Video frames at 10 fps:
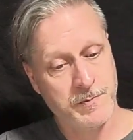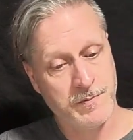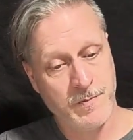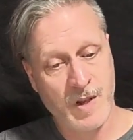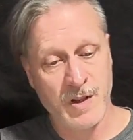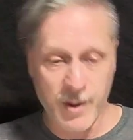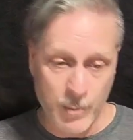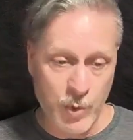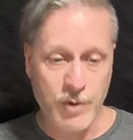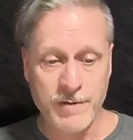The
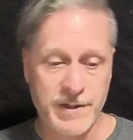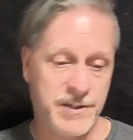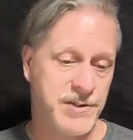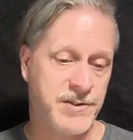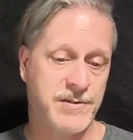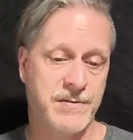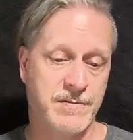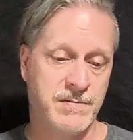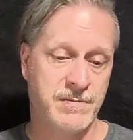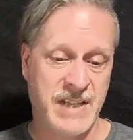more of us
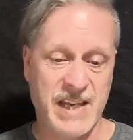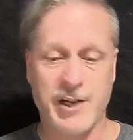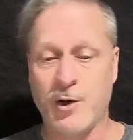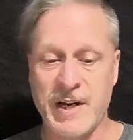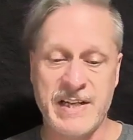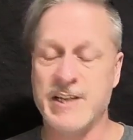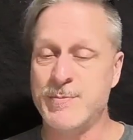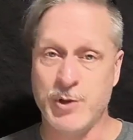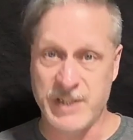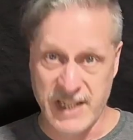get our ideas
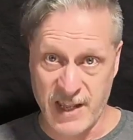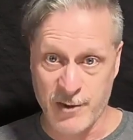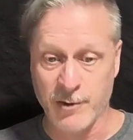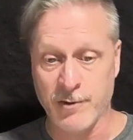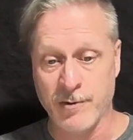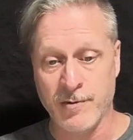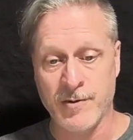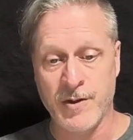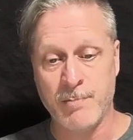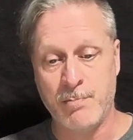put together,
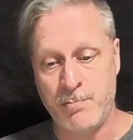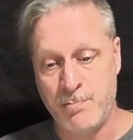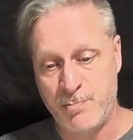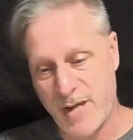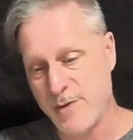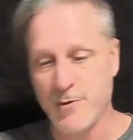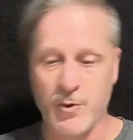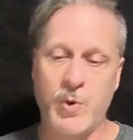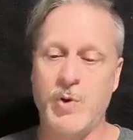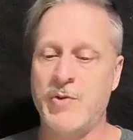the better the
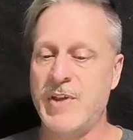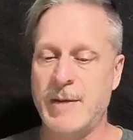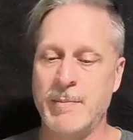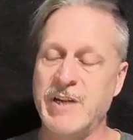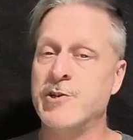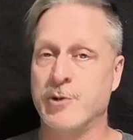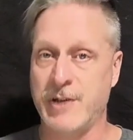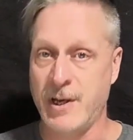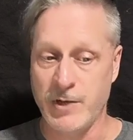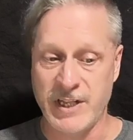whole thing might turn
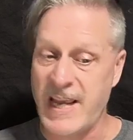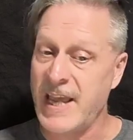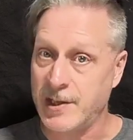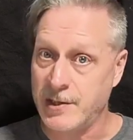out in the end.